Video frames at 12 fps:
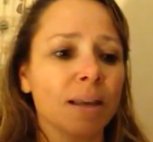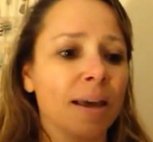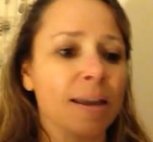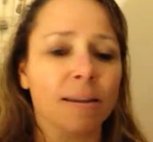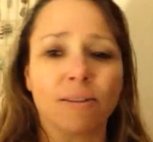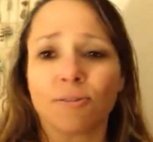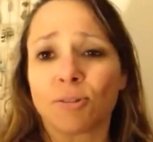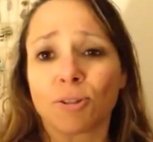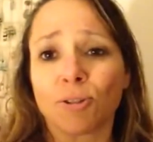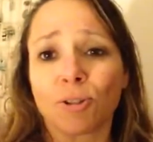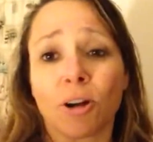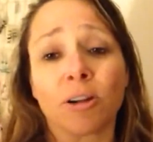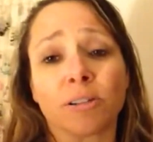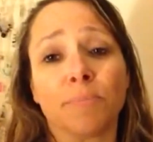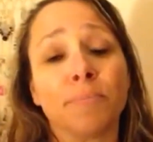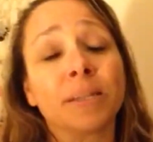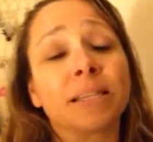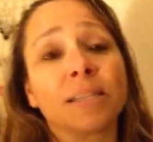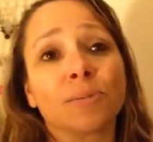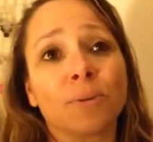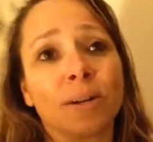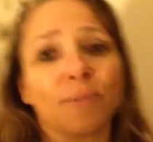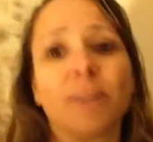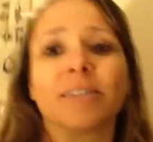and those girls are awesome but that's
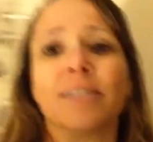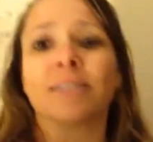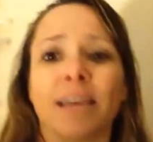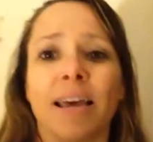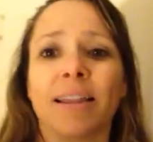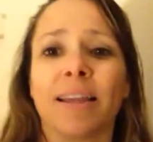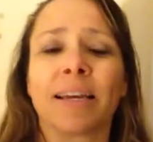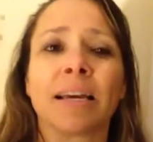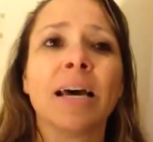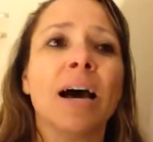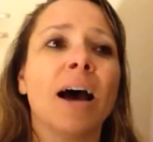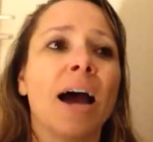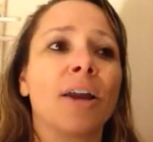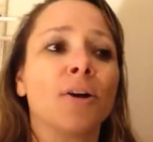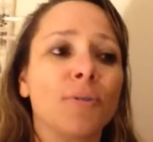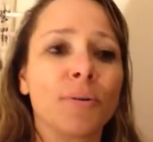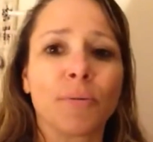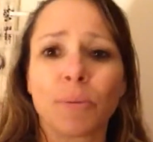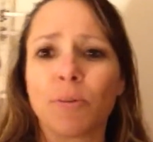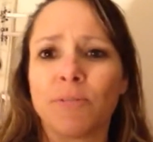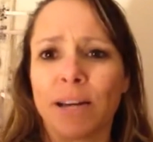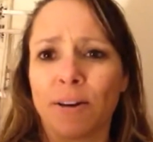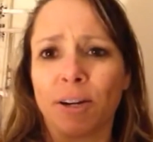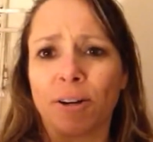what i wanted to say like i know when we moved
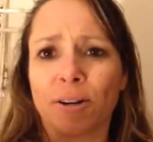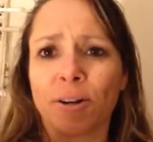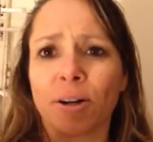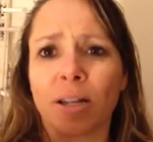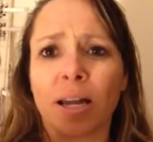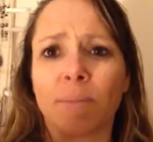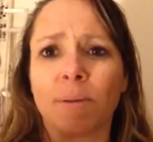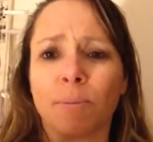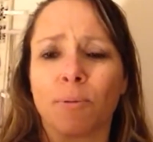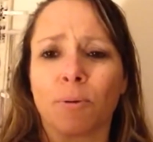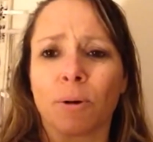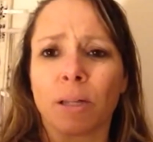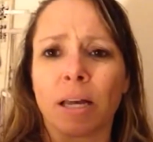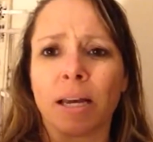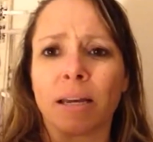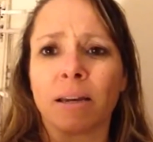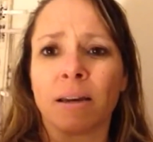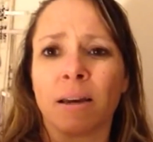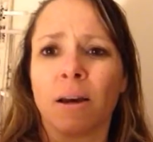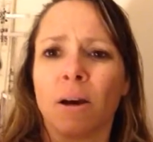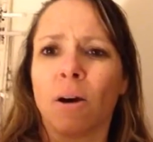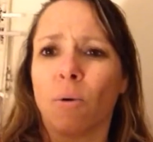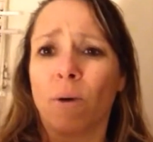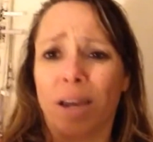down here a lot of people were like
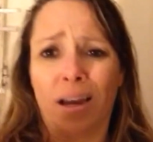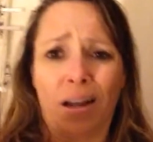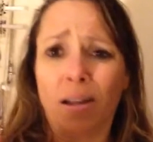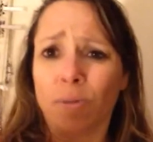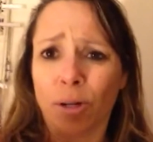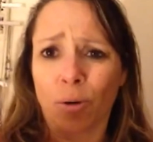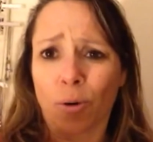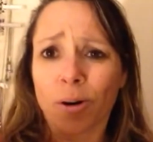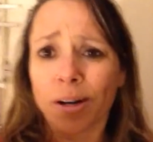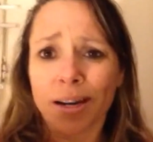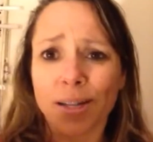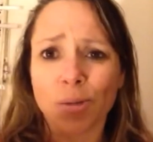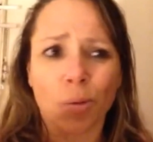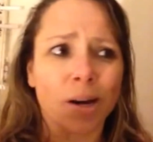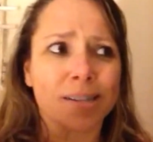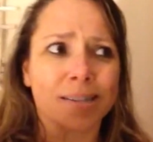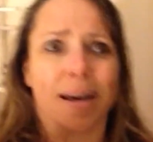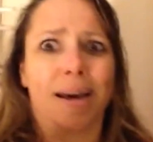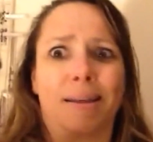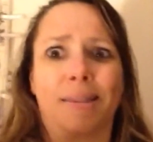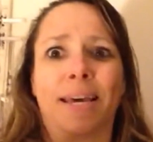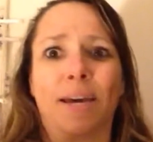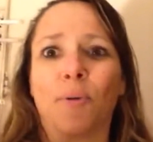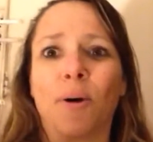wait halloween horror nights why is that a
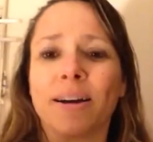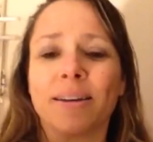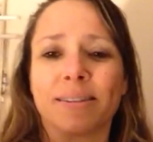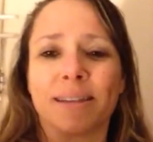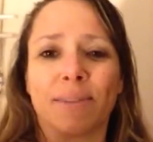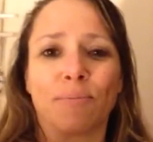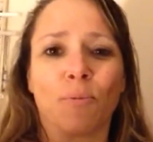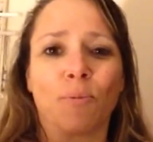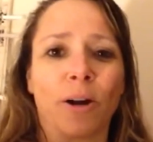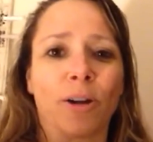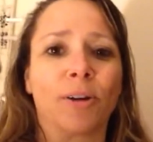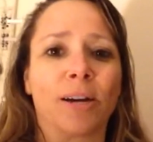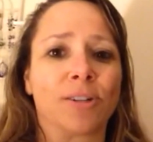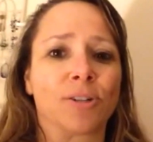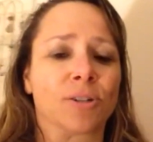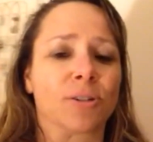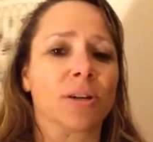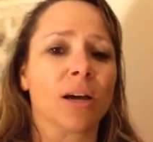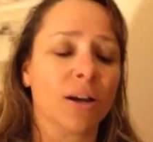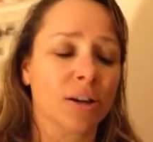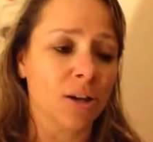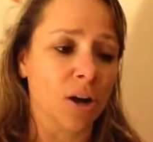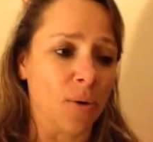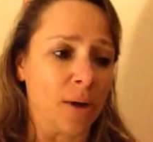thing why is that why you guys are
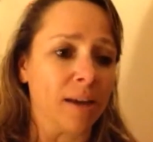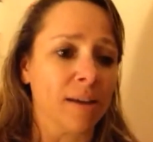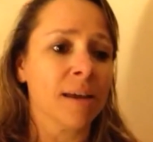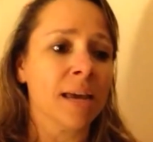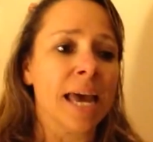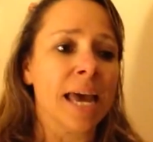going